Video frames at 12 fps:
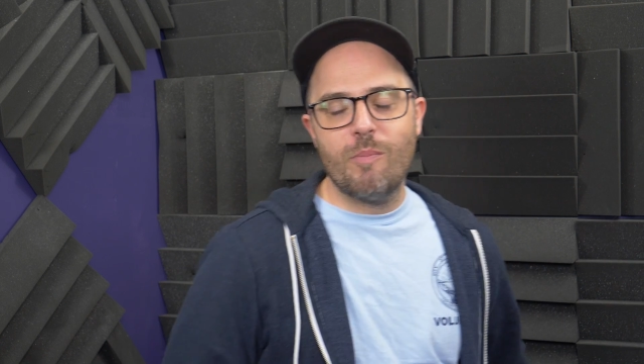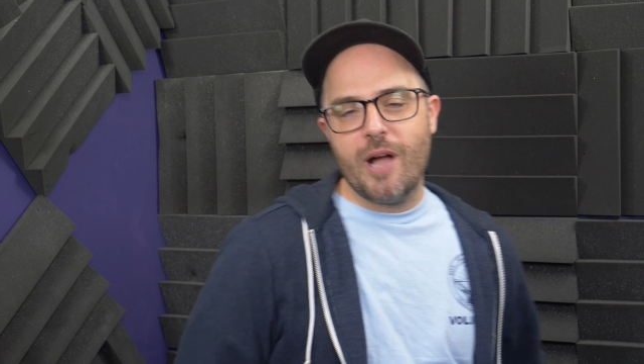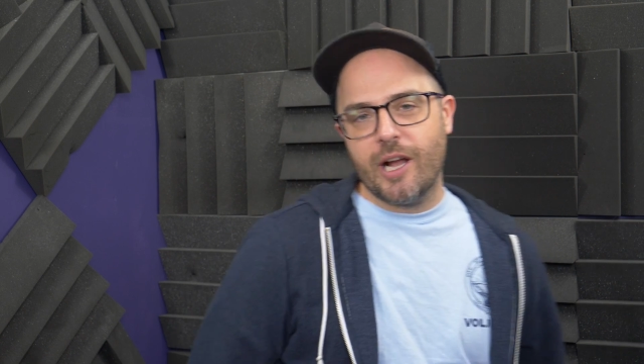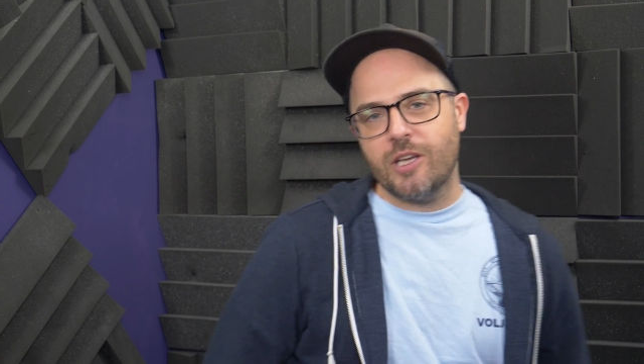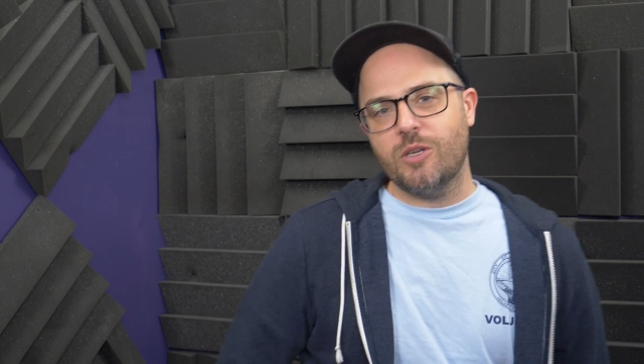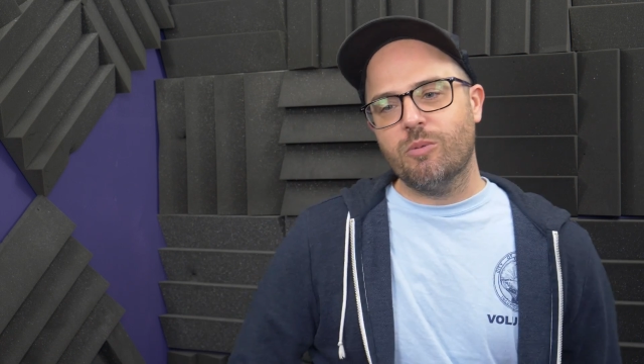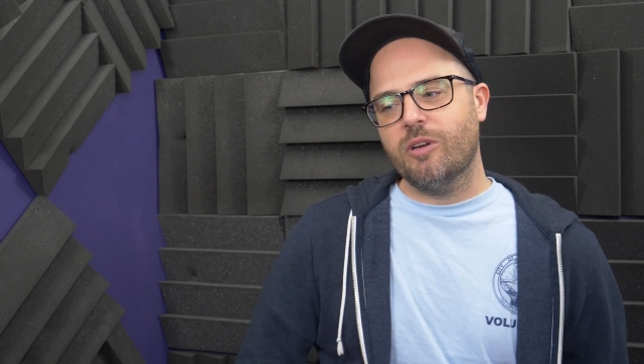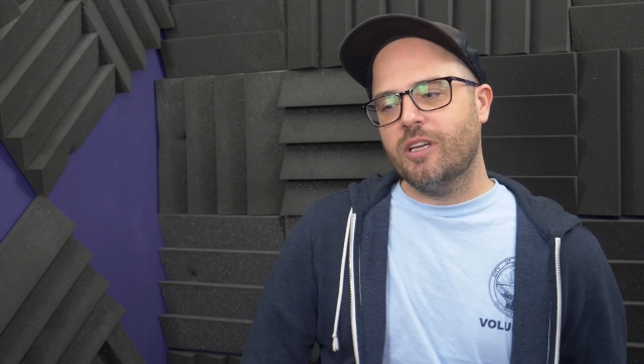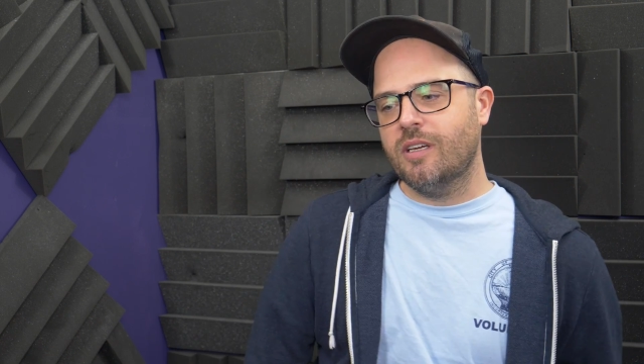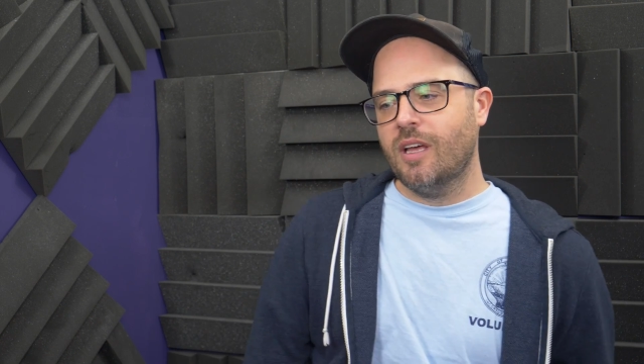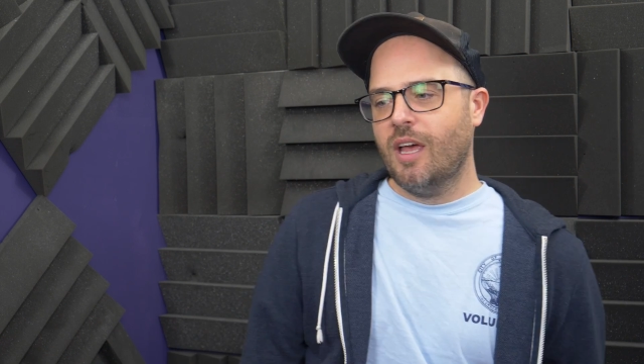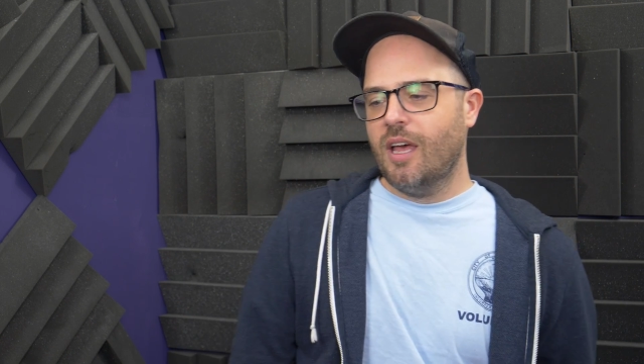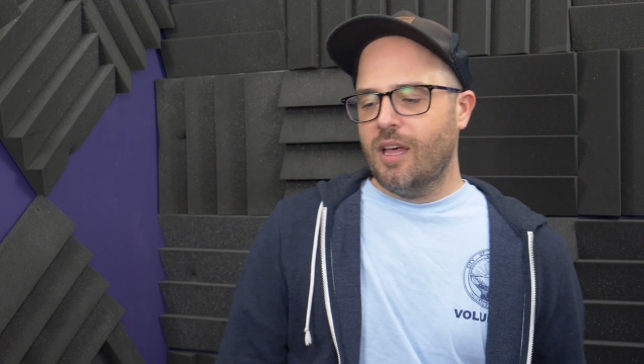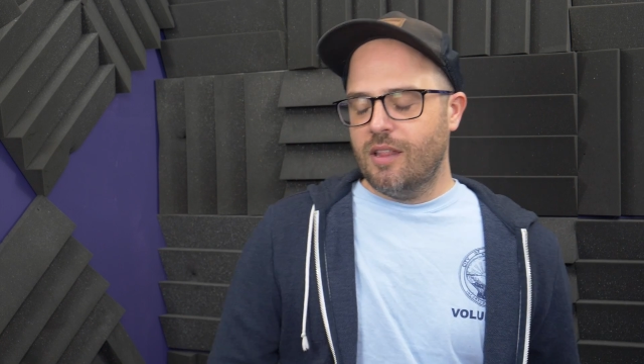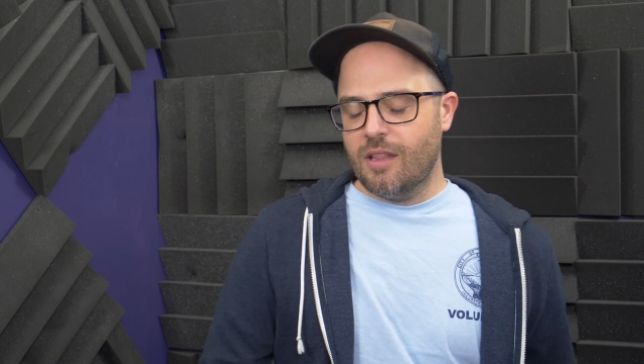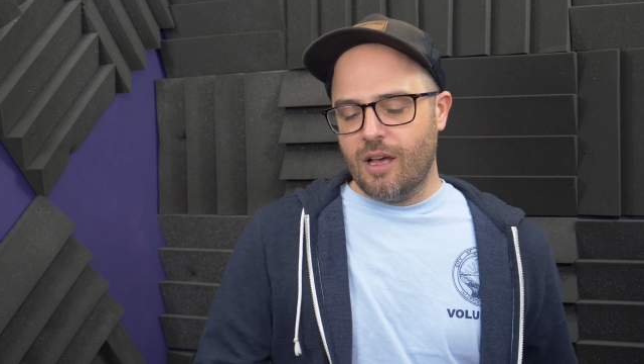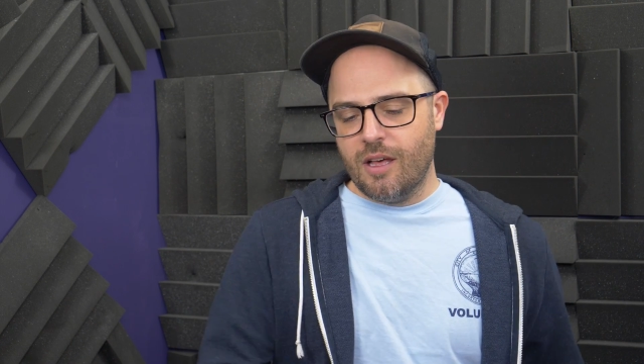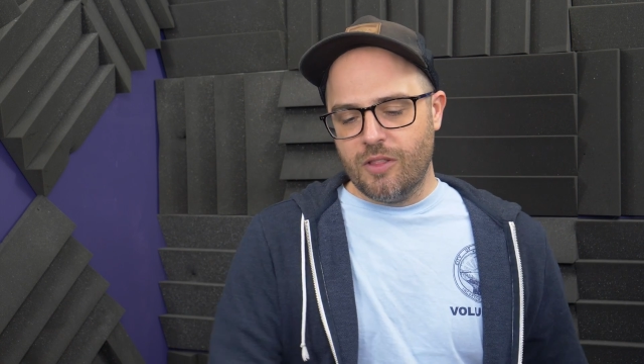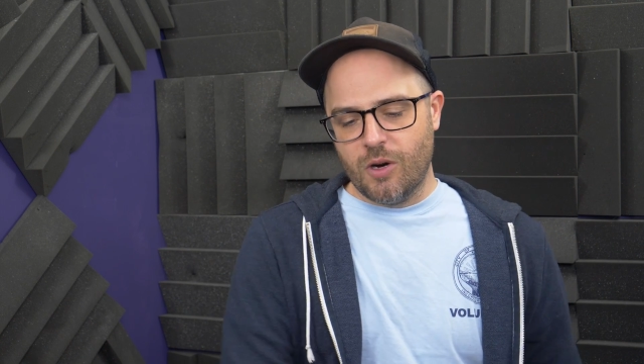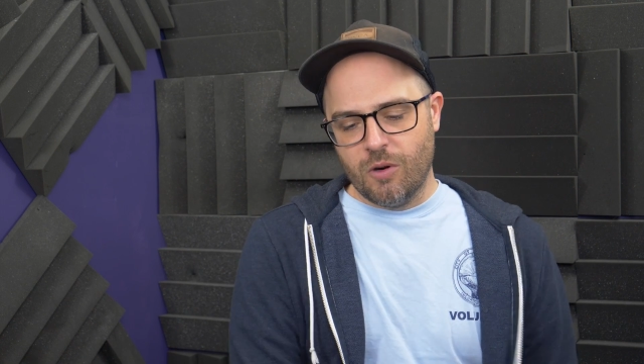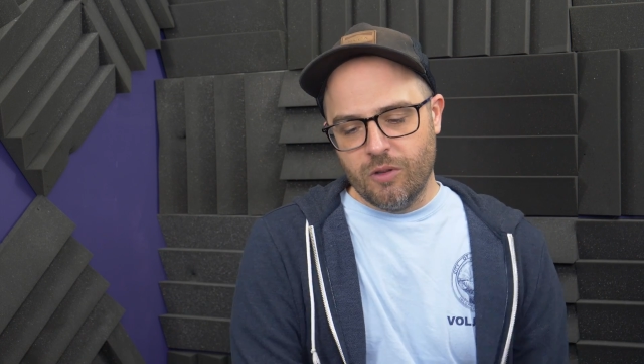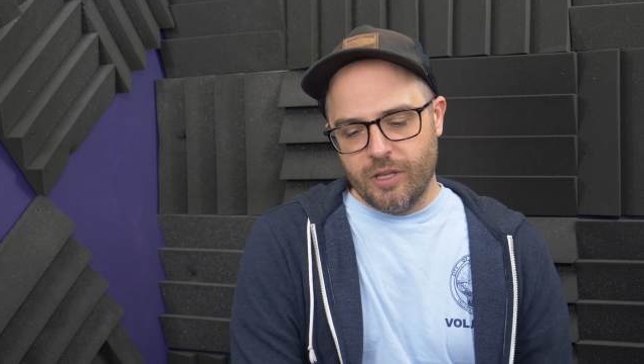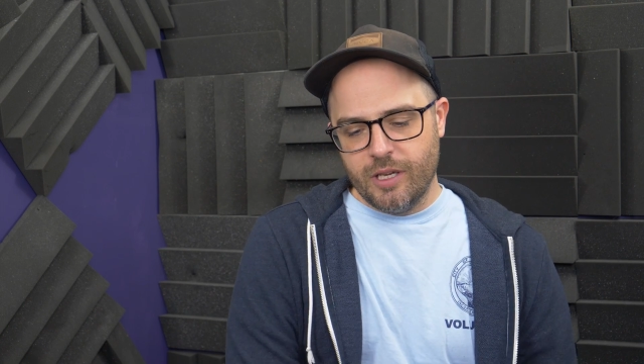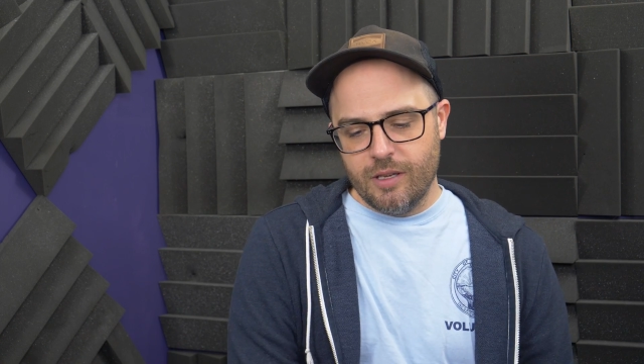back and you read the
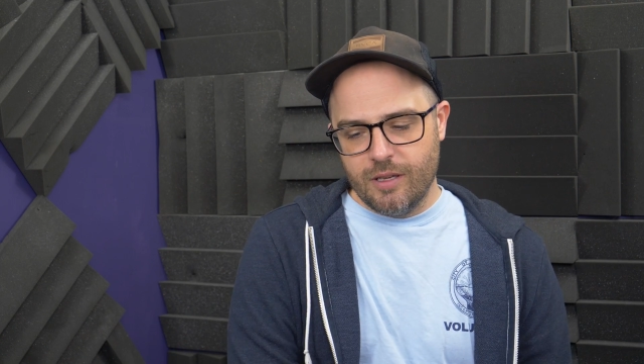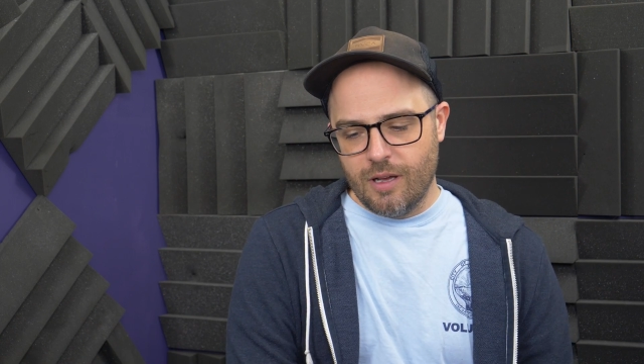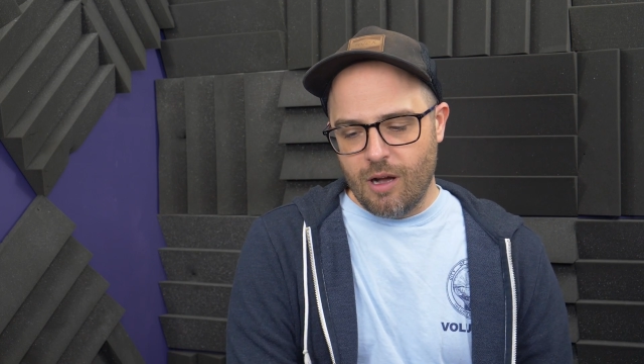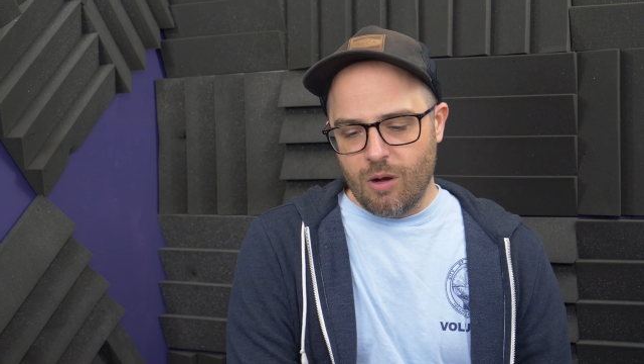early